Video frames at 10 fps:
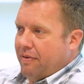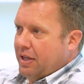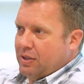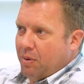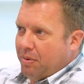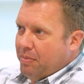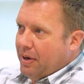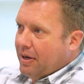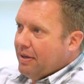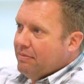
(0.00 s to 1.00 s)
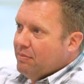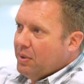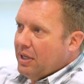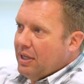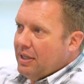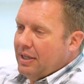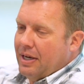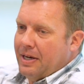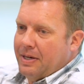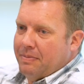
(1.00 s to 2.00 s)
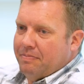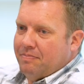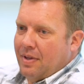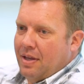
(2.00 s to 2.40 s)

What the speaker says: everything's open book. Mm-hmm.